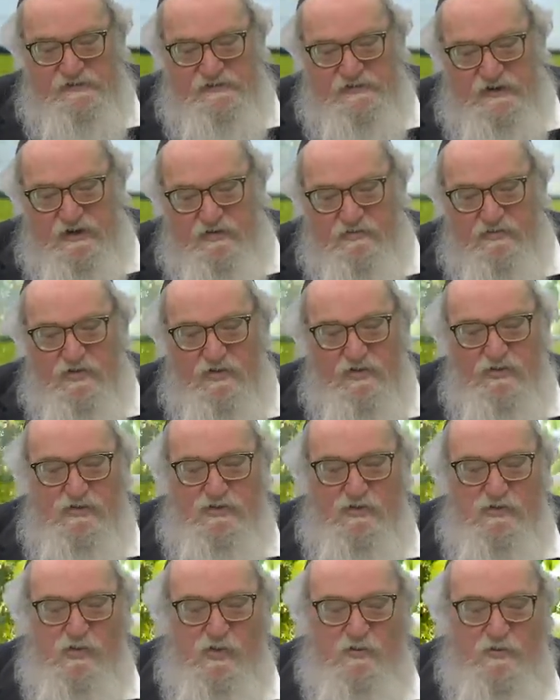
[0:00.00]

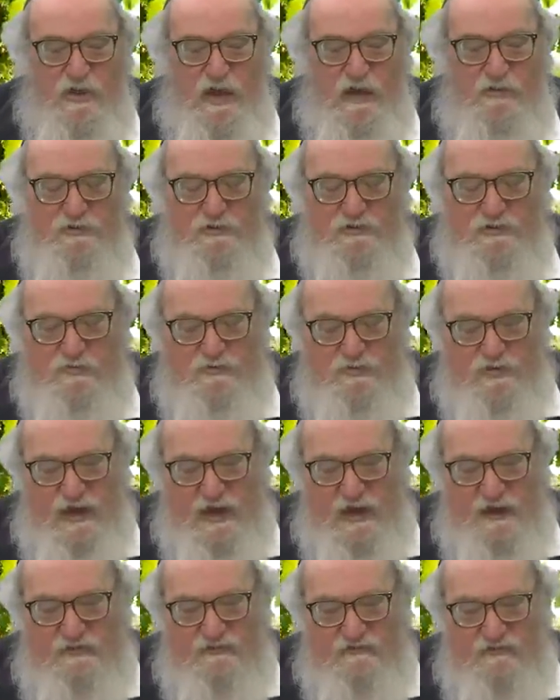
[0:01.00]
ziru, you will be able to
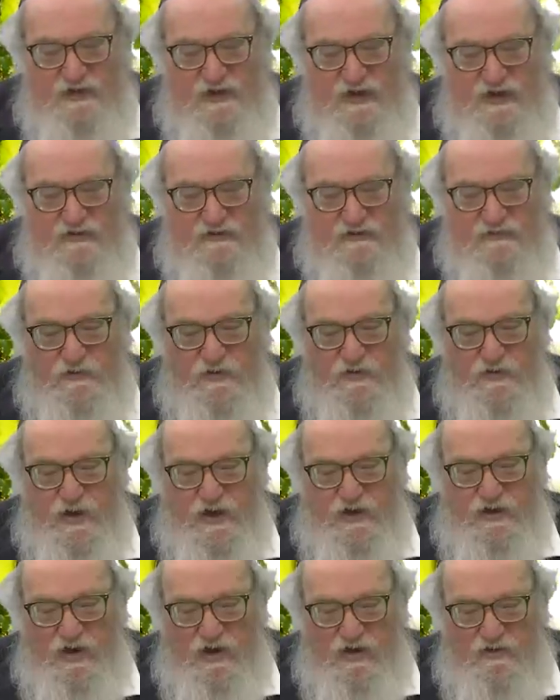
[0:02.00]
plant
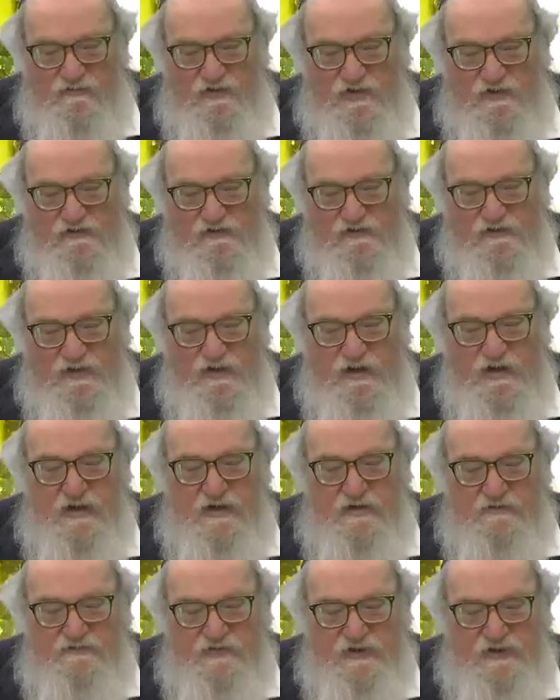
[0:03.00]
v'kitzru and harvest,
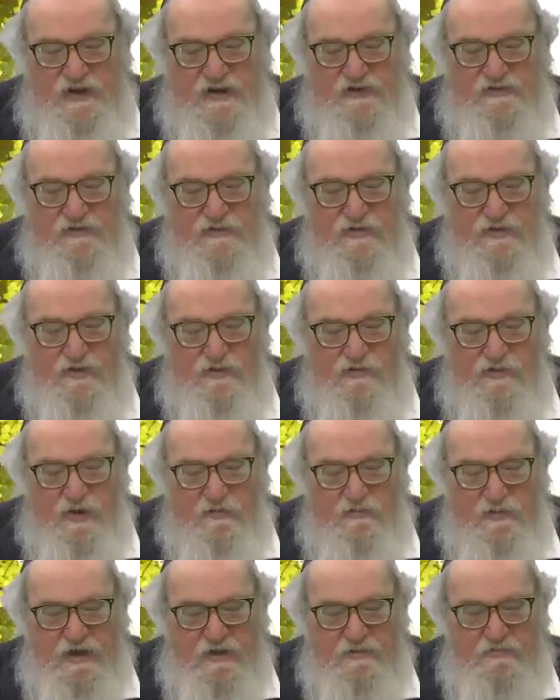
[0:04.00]
v'nitru
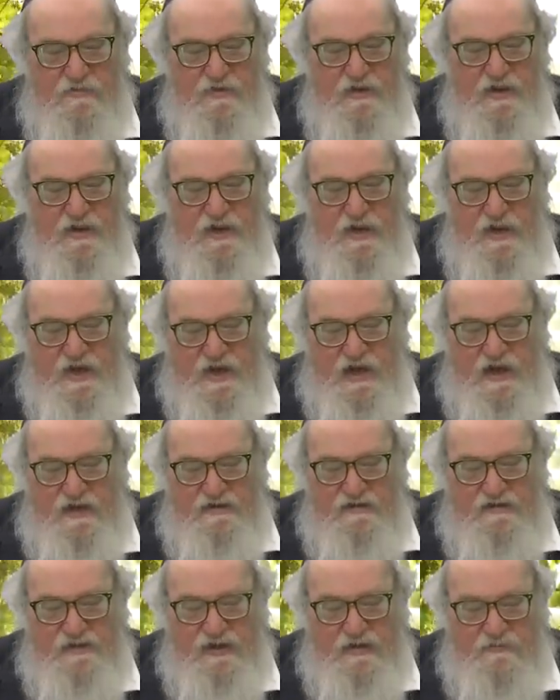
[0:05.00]
churamim,
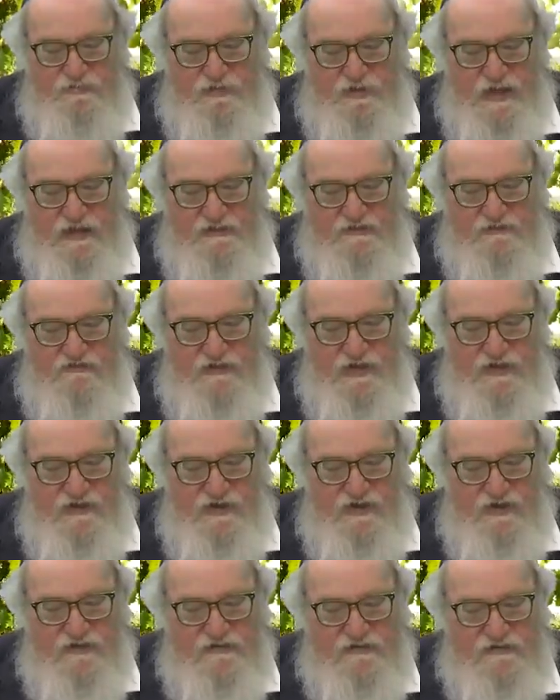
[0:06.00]
and plant
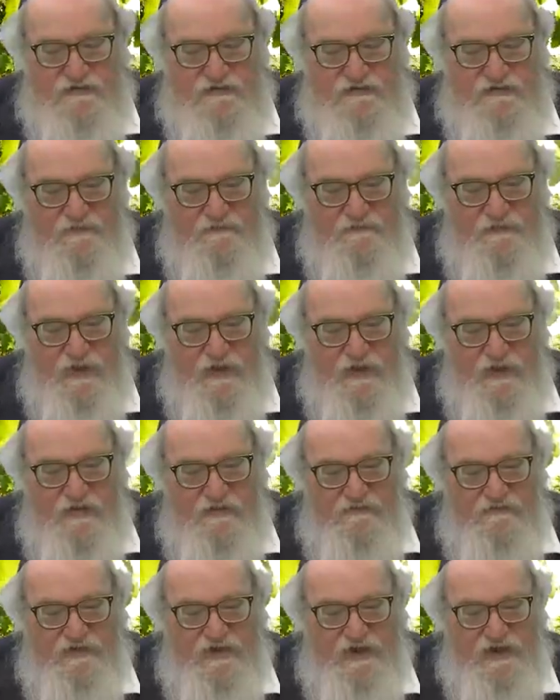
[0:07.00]
vineyards,
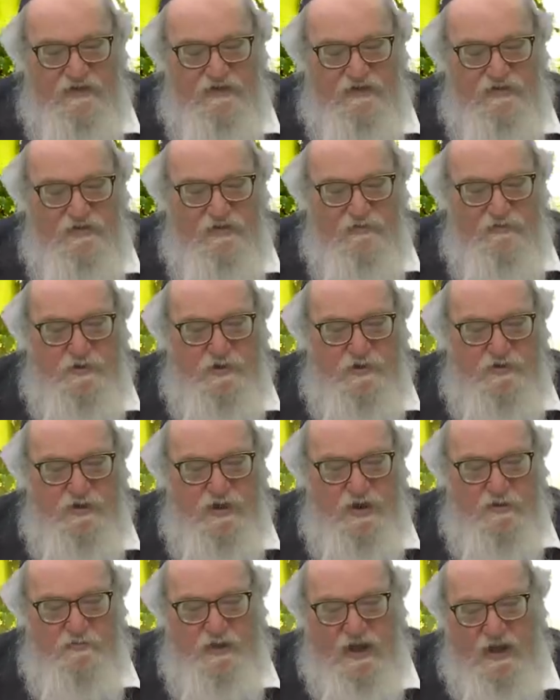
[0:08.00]
v'yichlu
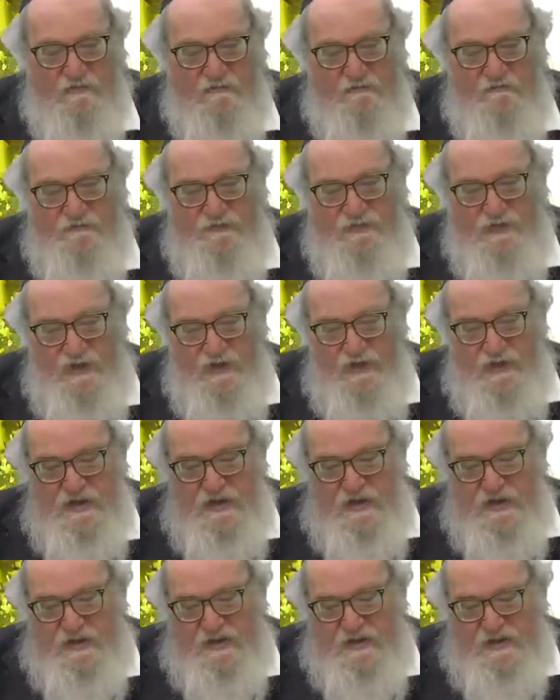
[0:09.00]
piryam. Now,
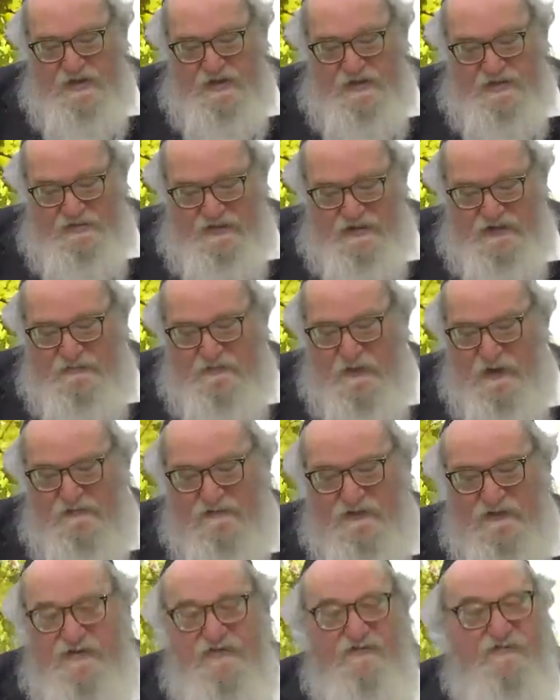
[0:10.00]
this
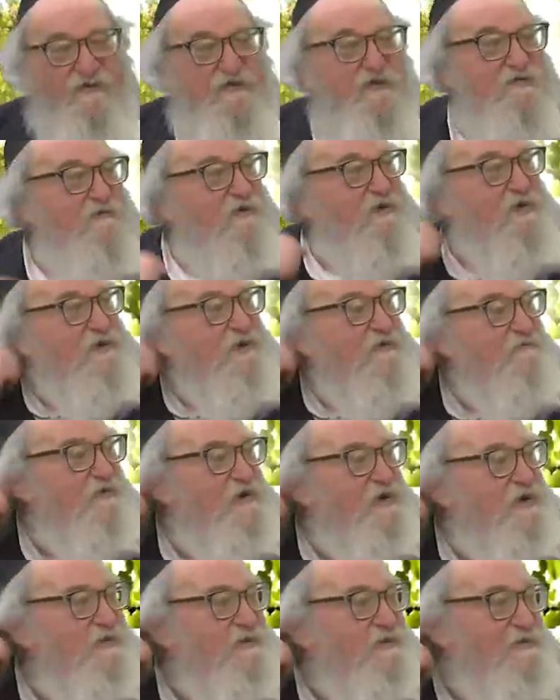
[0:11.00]
pasuk is very, very
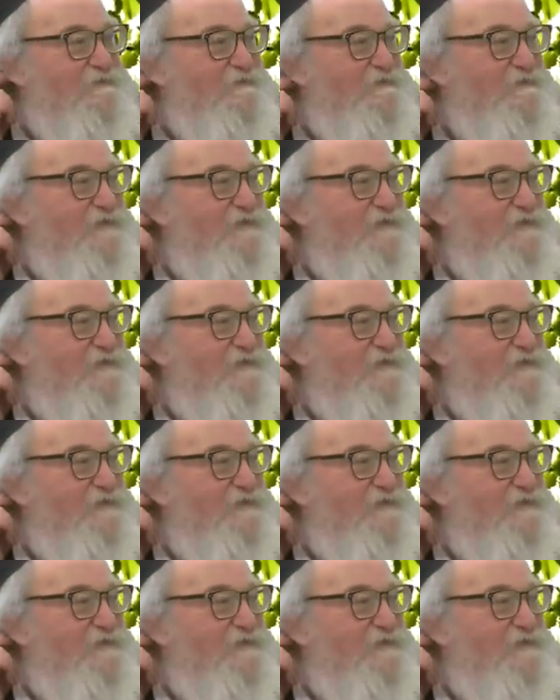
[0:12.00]
difficult.